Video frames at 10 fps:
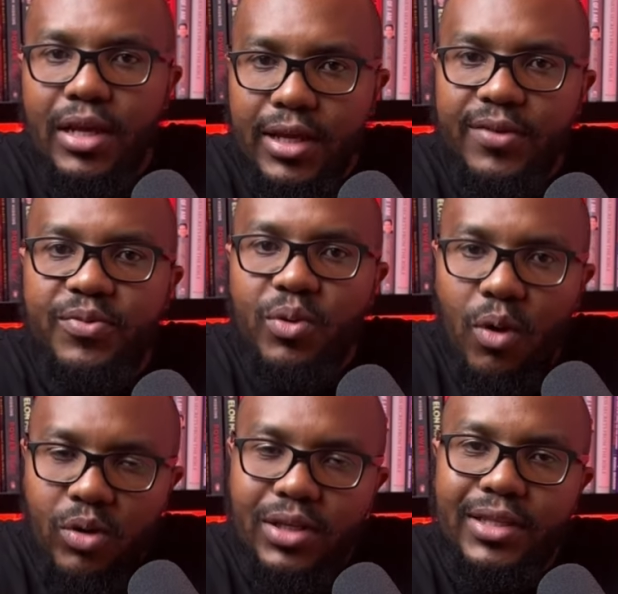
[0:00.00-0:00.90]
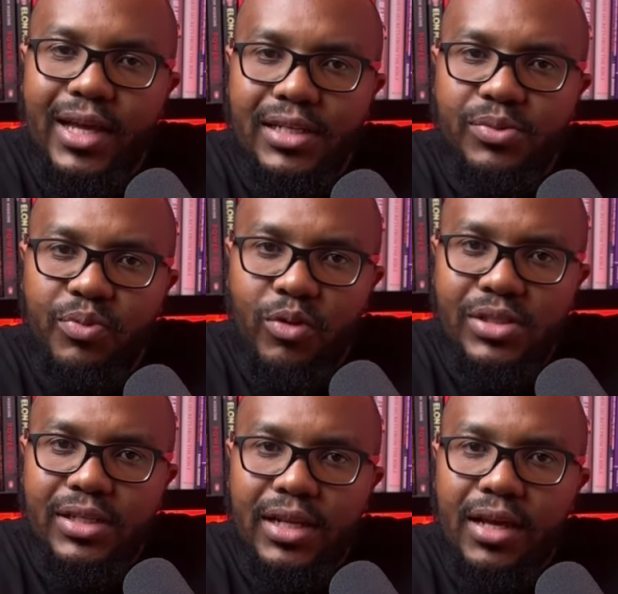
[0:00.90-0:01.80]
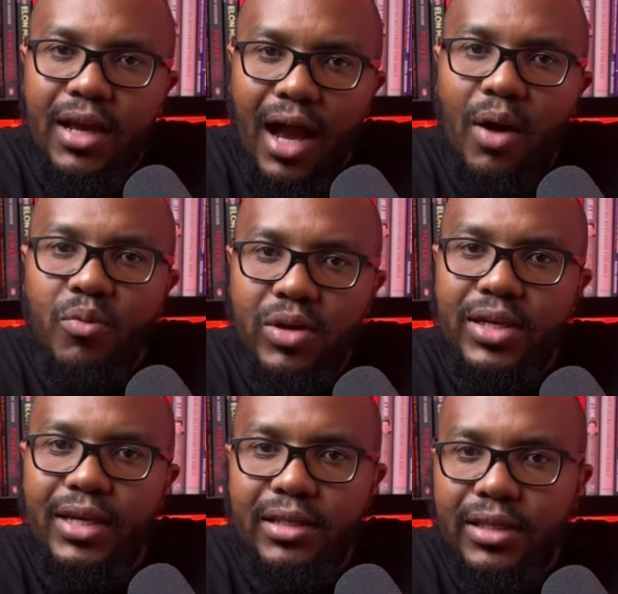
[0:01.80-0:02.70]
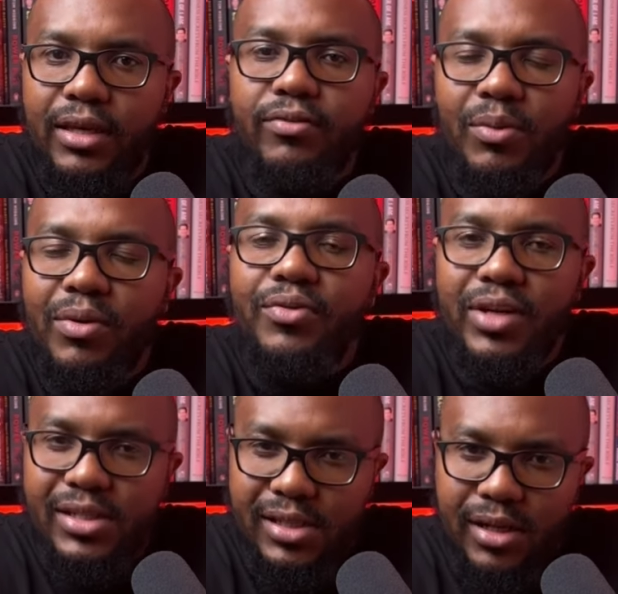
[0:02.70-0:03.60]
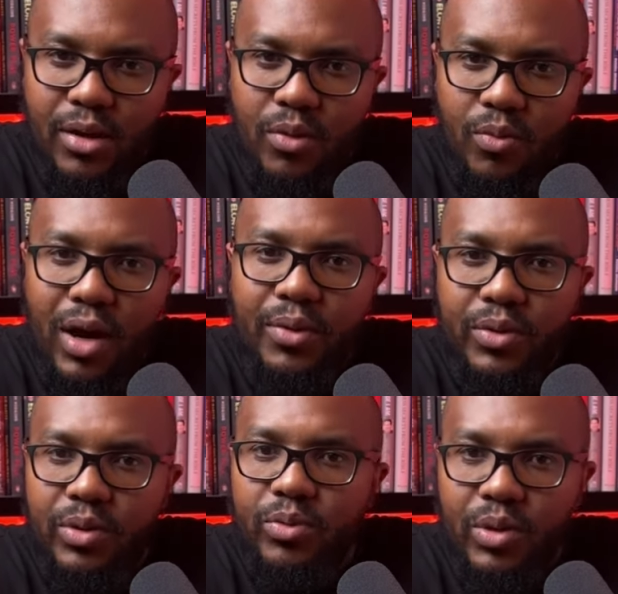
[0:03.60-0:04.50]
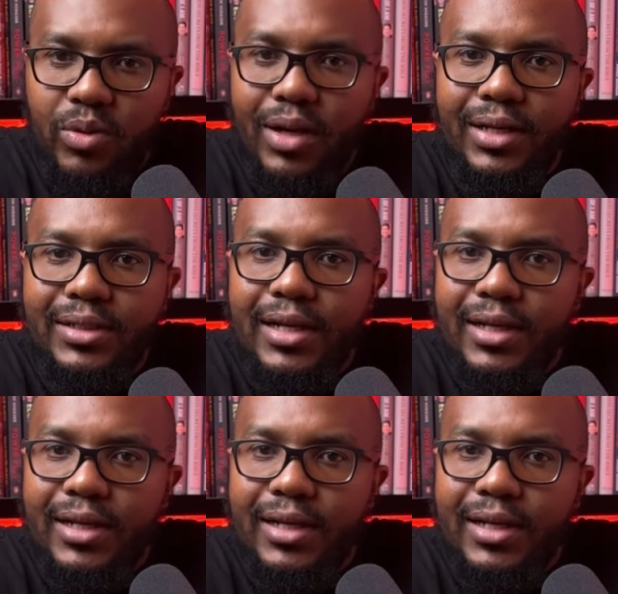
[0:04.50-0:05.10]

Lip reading: If we're holding their deposit, we can give them a reason why we're gonna